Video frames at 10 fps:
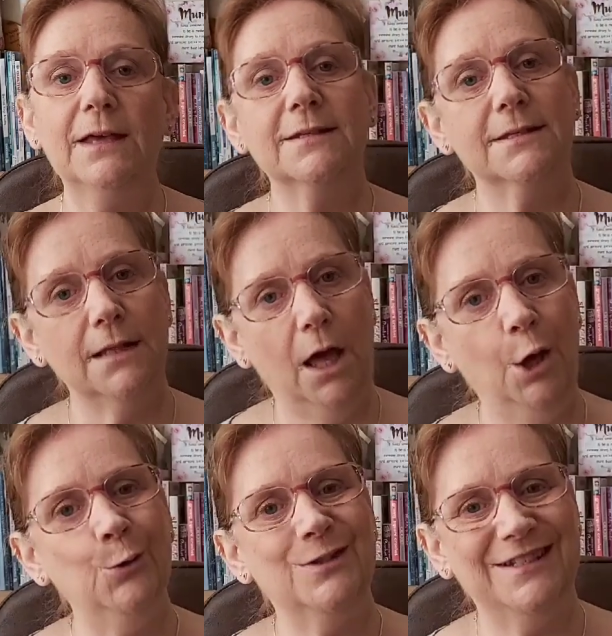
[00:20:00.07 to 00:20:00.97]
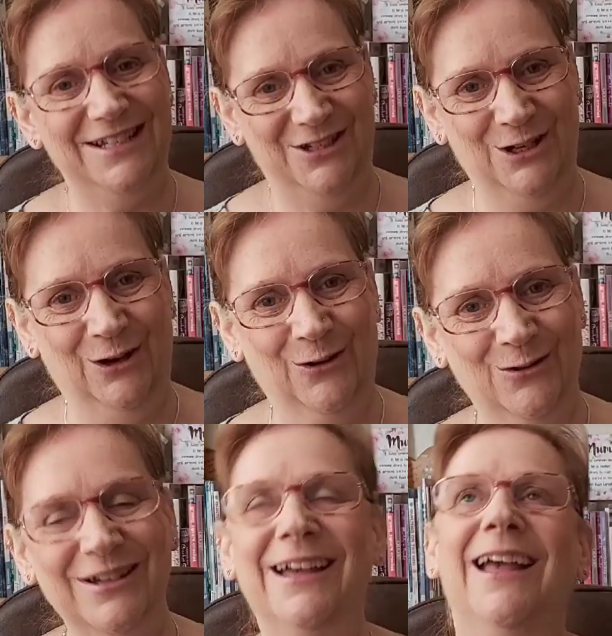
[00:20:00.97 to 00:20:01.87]
with their slow stitch
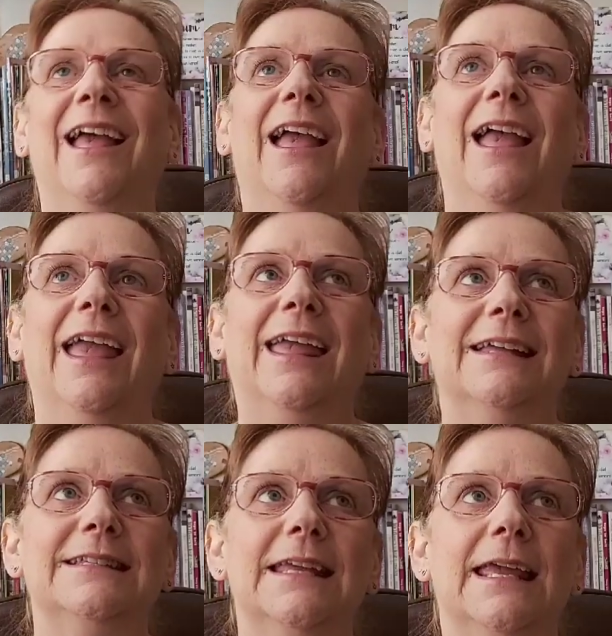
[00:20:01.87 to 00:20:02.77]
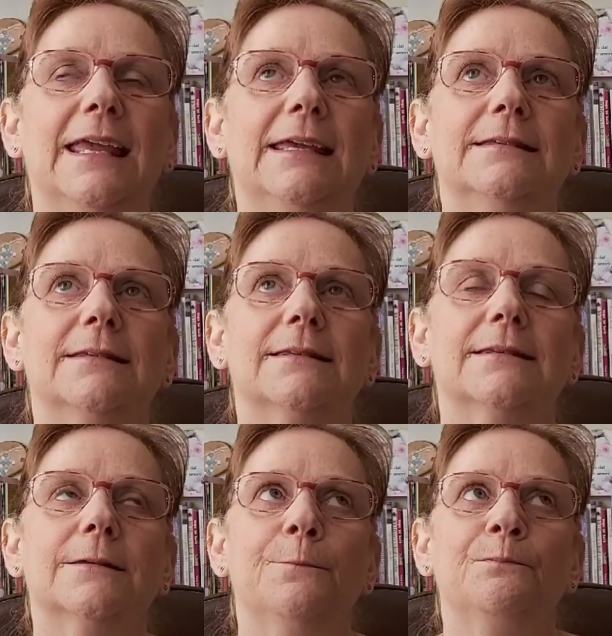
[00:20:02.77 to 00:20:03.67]
along, it
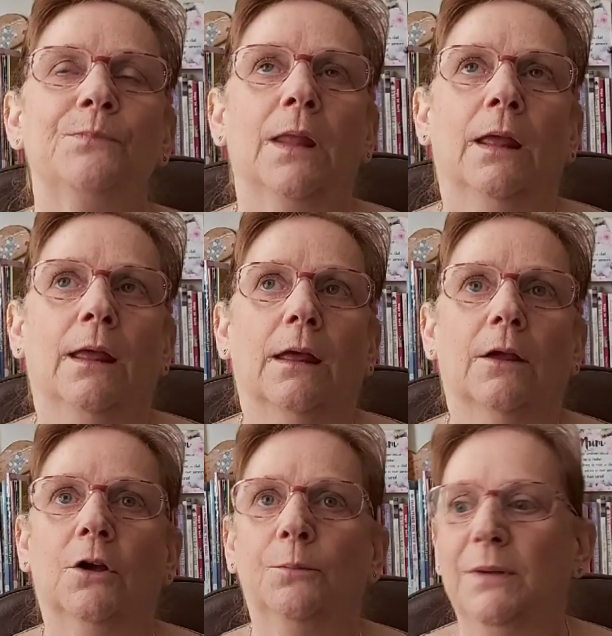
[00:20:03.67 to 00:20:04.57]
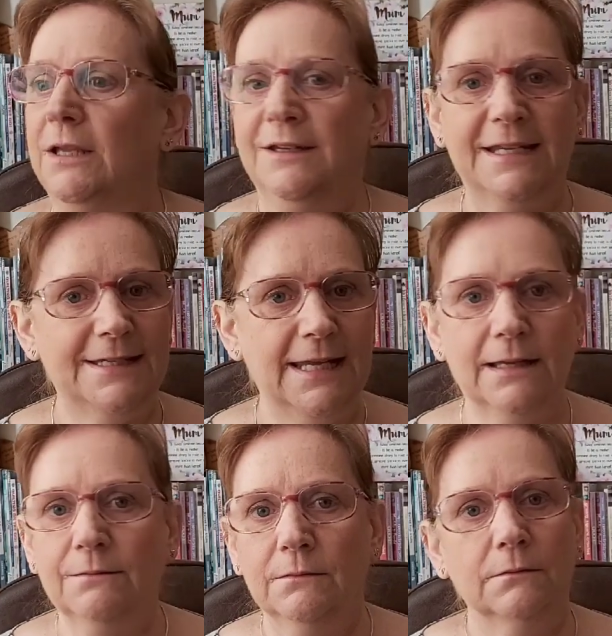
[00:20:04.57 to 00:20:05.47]
is could be
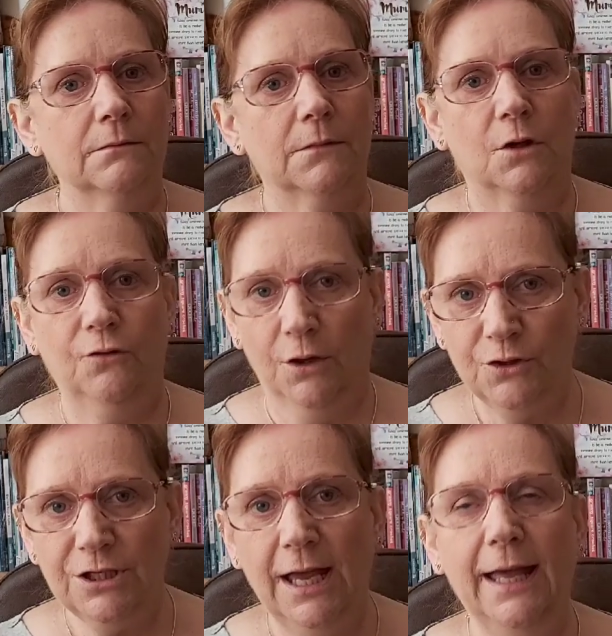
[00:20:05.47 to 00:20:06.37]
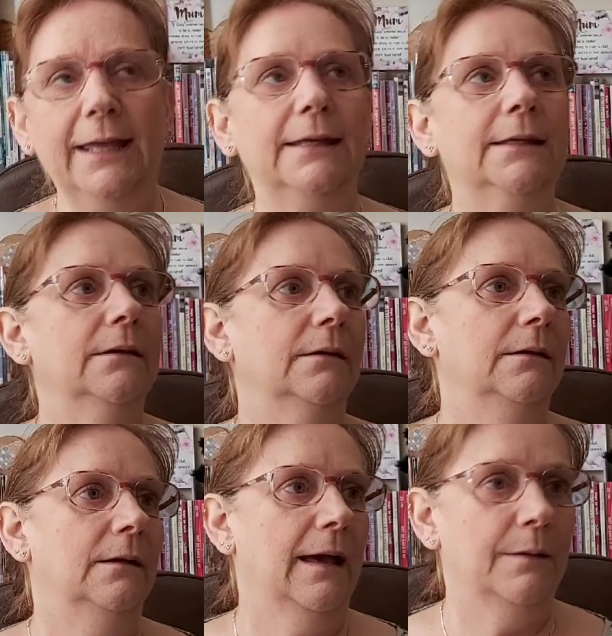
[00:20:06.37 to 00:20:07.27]
knitting, crochet,
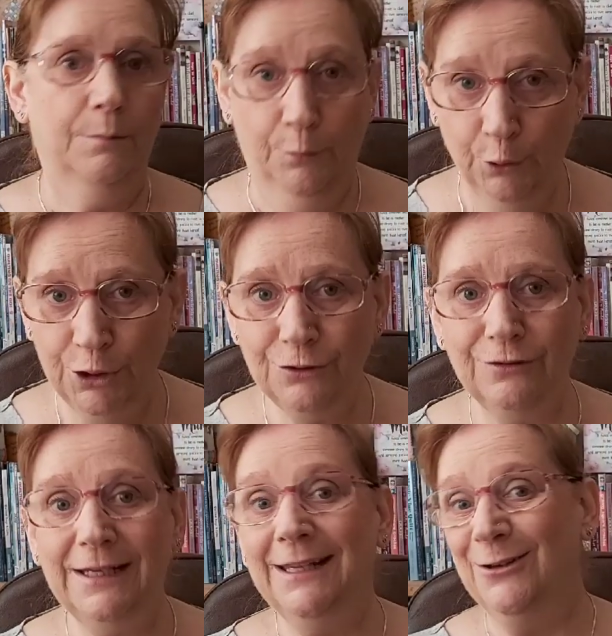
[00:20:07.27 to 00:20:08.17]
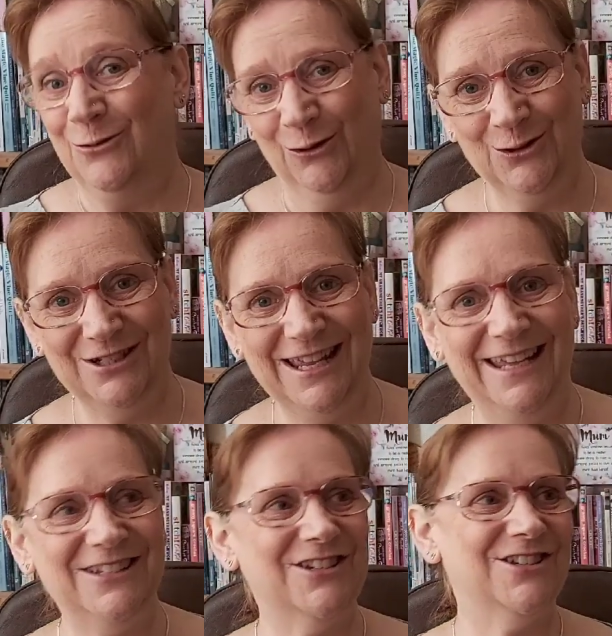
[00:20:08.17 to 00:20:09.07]
embroidery, cross
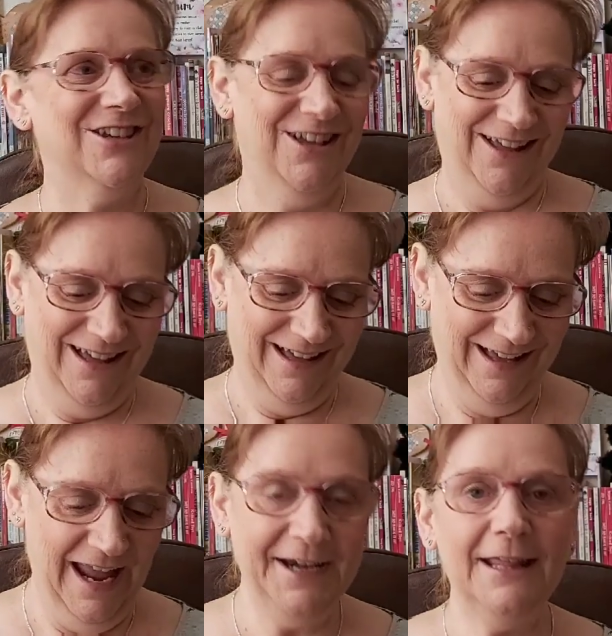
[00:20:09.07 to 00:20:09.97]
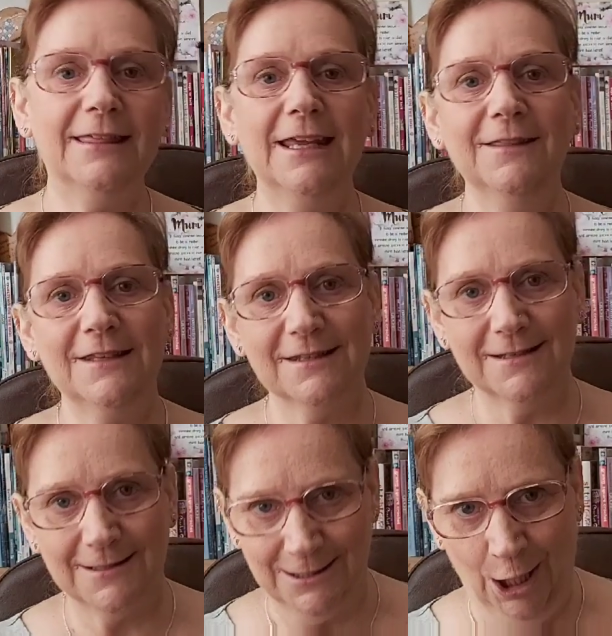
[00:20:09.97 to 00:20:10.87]
stitch, anything
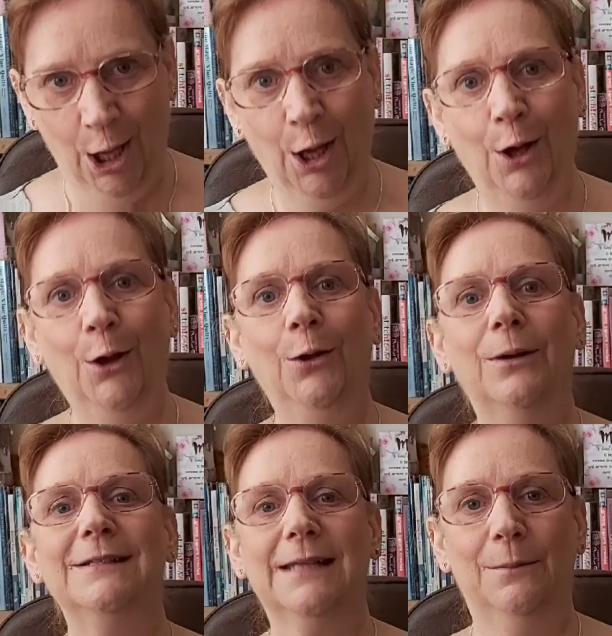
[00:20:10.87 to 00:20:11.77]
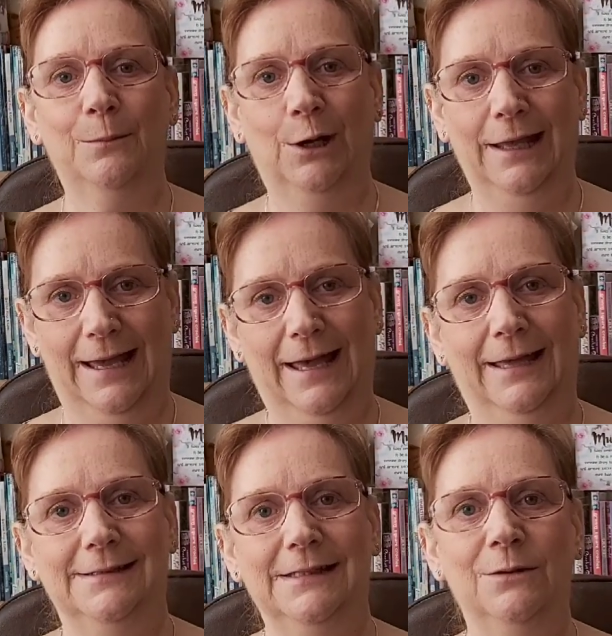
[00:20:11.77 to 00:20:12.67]
that's slow and done by
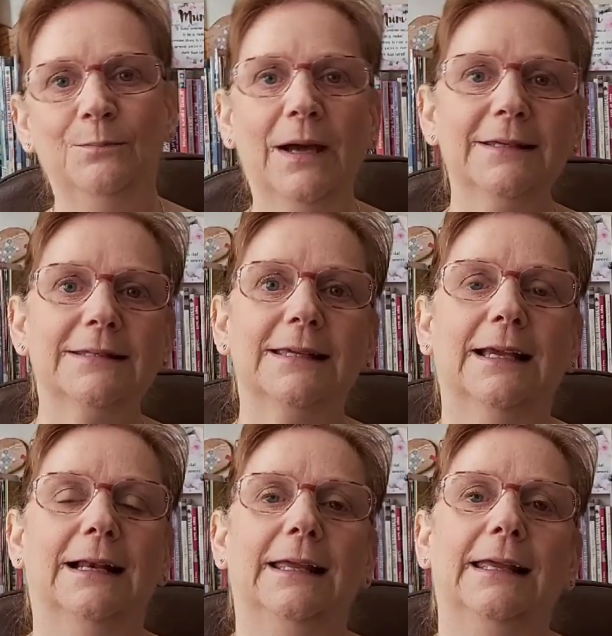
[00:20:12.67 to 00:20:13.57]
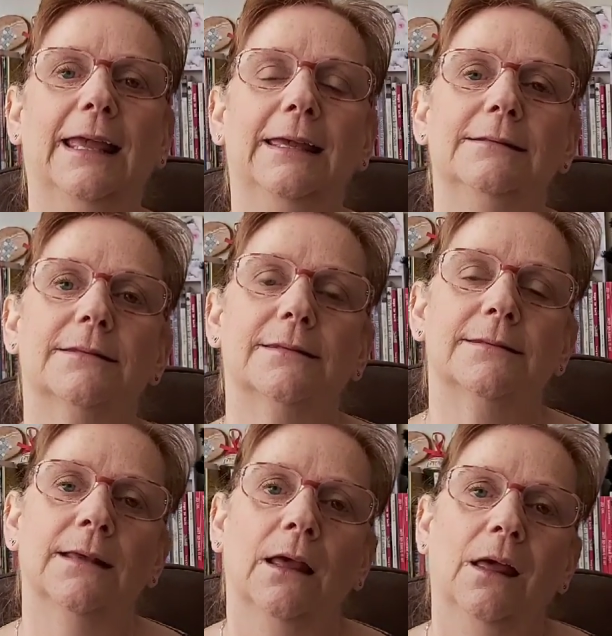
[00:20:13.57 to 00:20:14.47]
hand. And basically
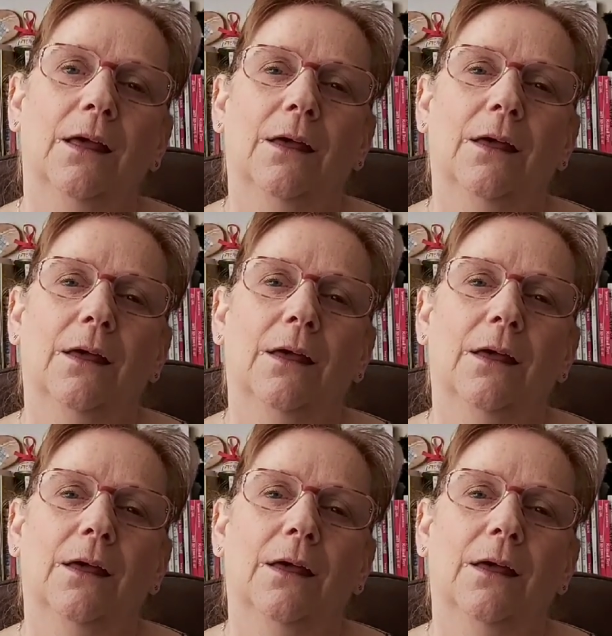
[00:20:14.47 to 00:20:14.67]
it's,